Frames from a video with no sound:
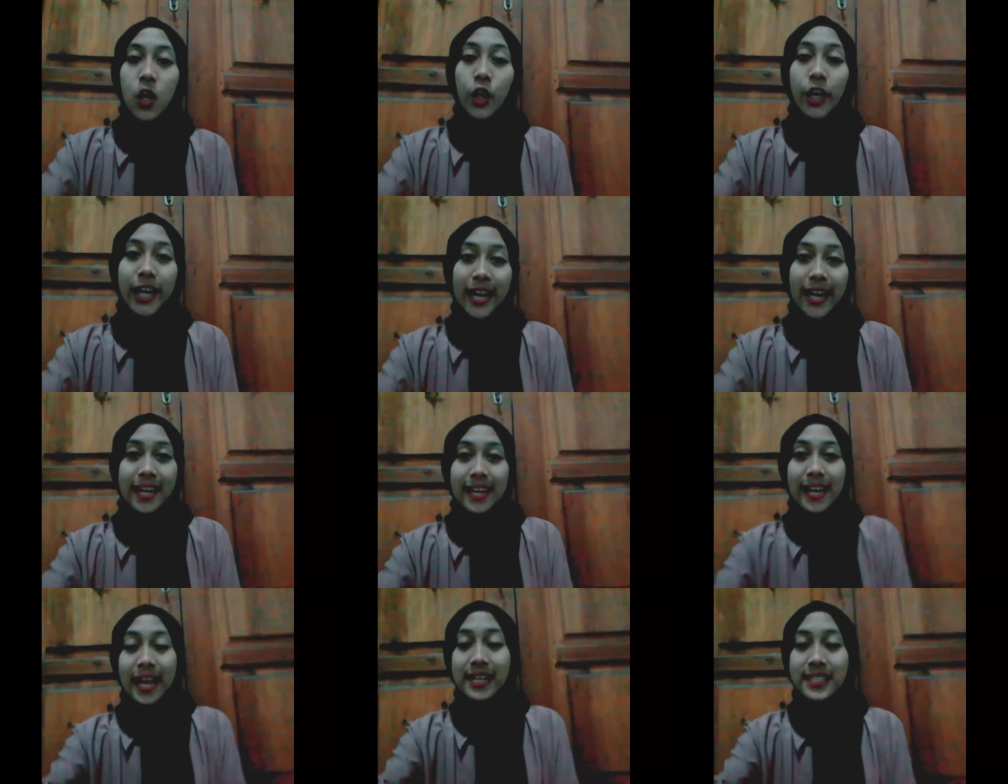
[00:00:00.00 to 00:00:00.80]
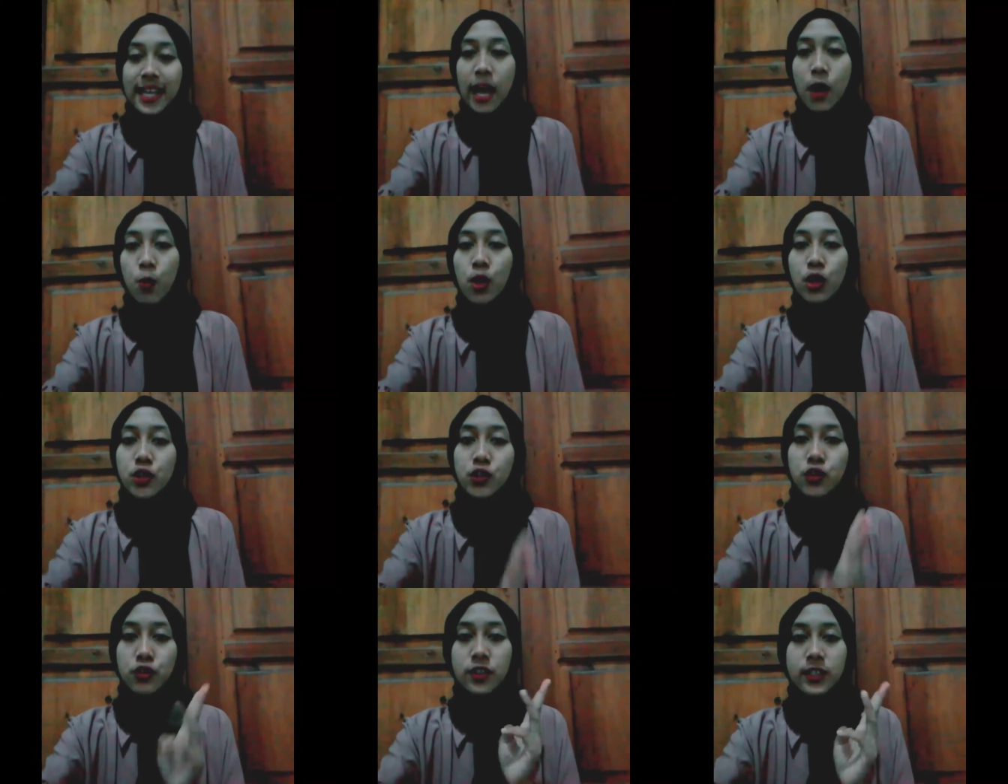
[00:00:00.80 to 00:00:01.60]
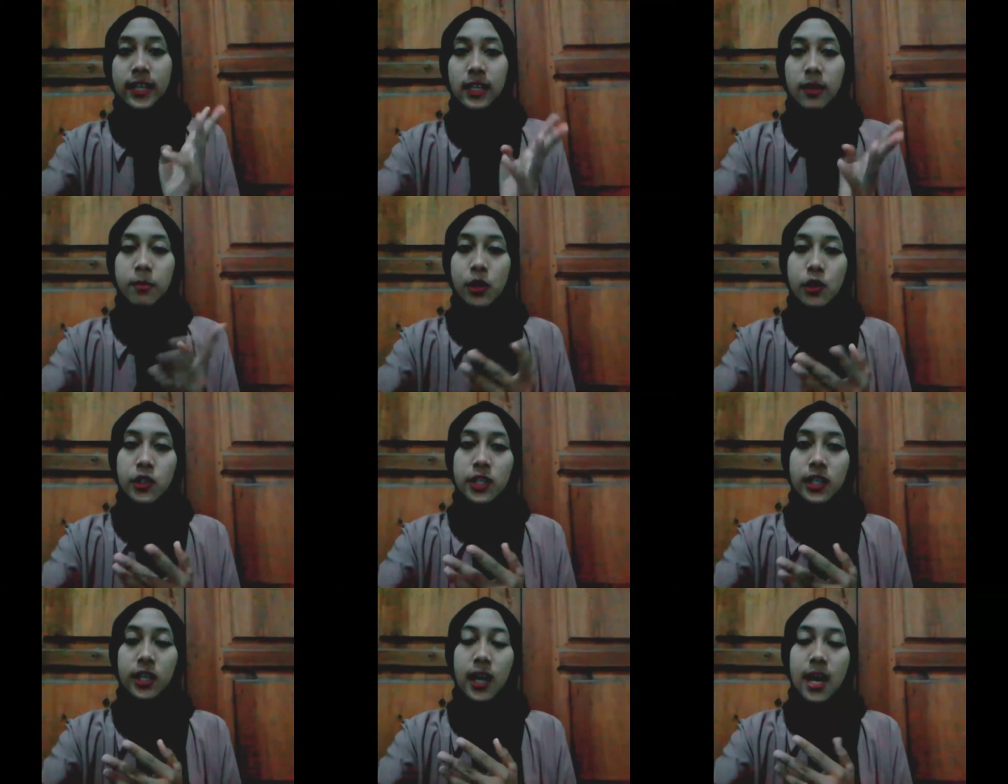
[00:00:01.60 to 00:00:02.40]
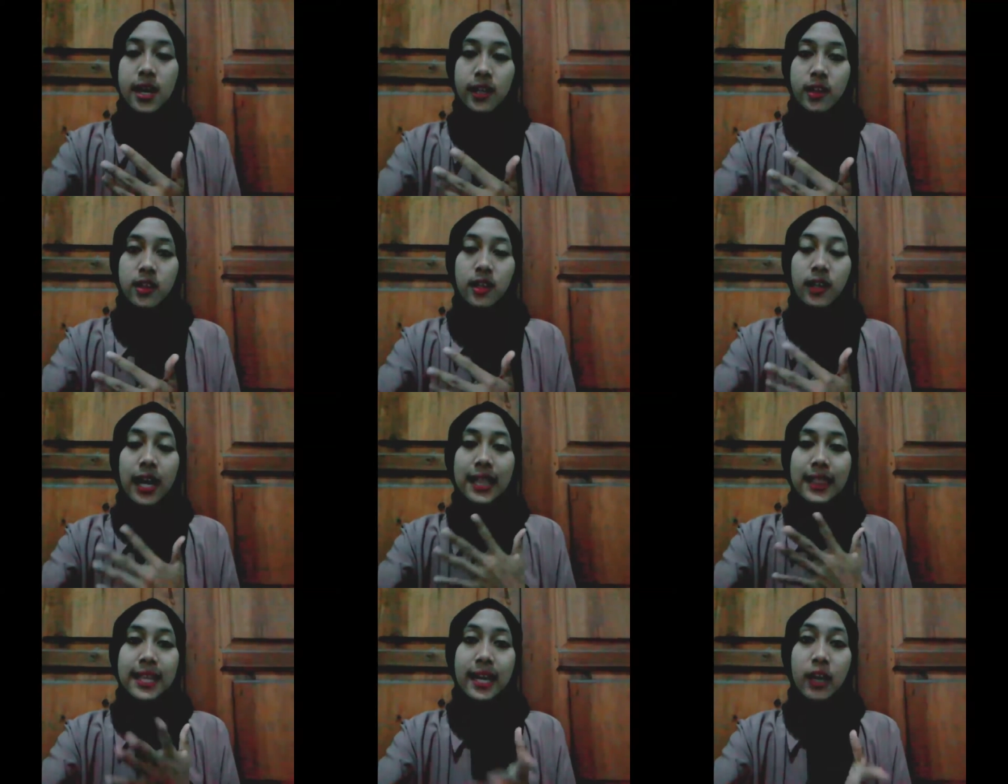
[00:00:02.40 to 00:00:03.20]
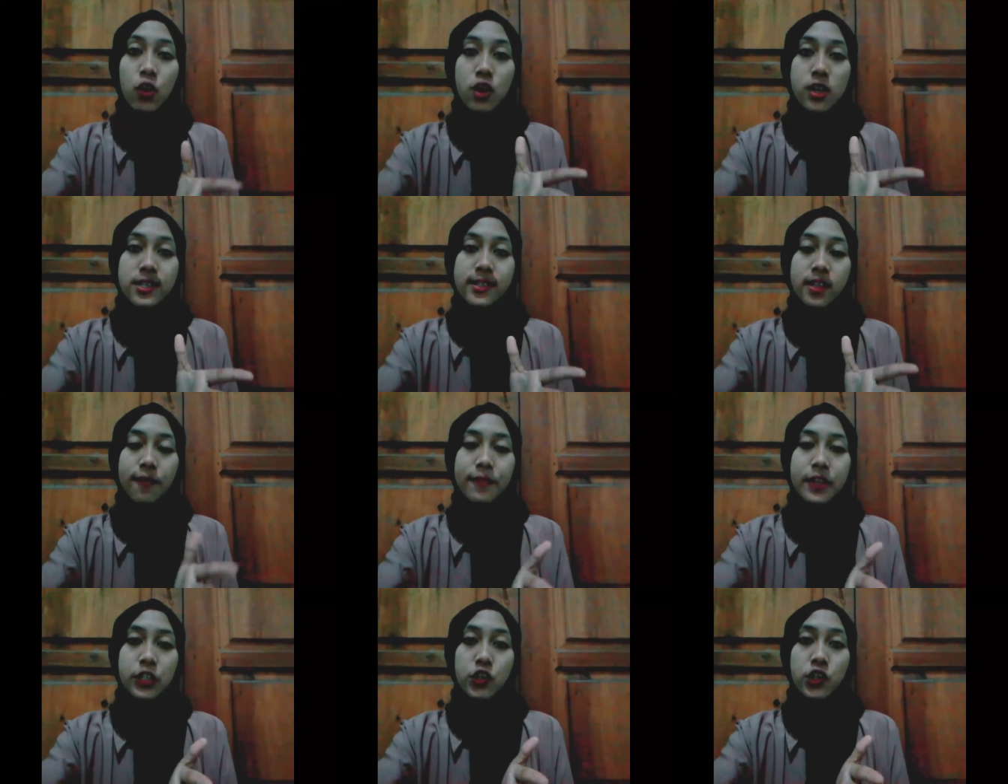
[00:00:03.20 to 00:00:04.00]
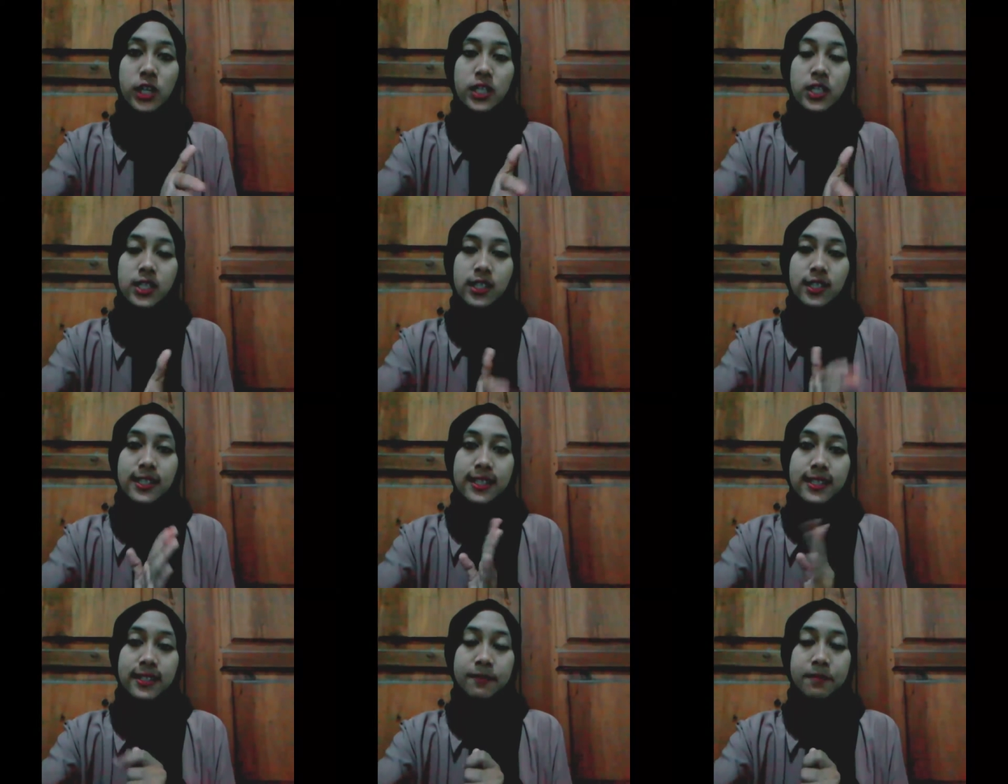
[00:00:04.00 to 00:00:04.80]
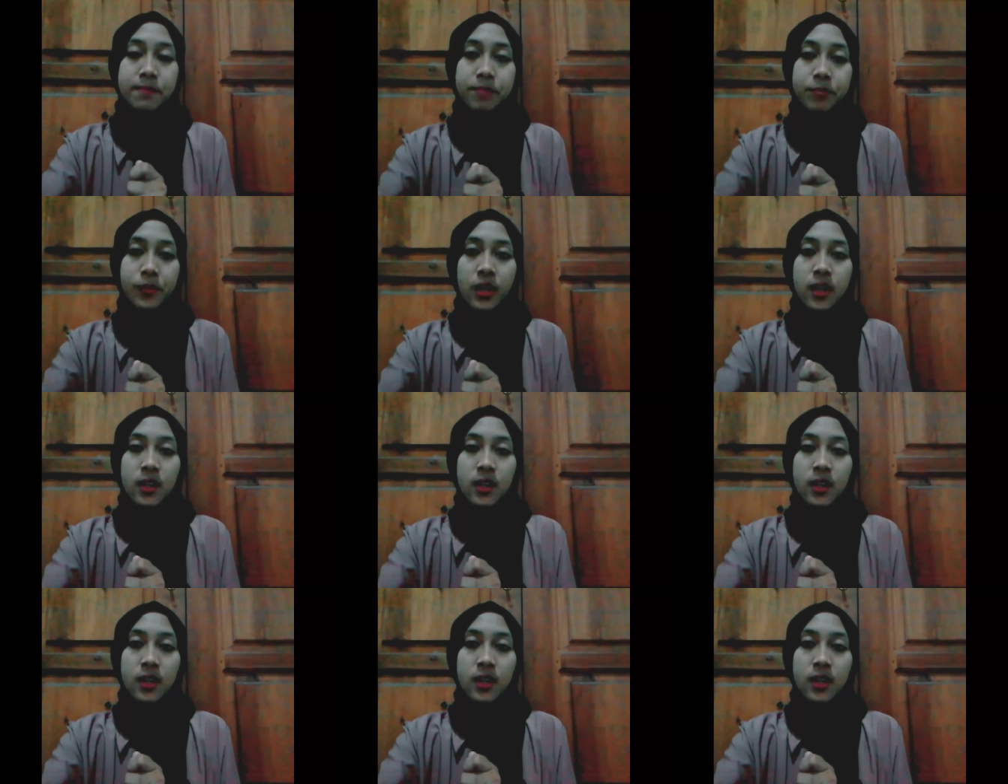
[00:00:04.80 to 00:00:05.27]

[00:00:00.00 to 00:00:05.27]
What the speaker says: Okay, next I want to tell about the categories of instructional system.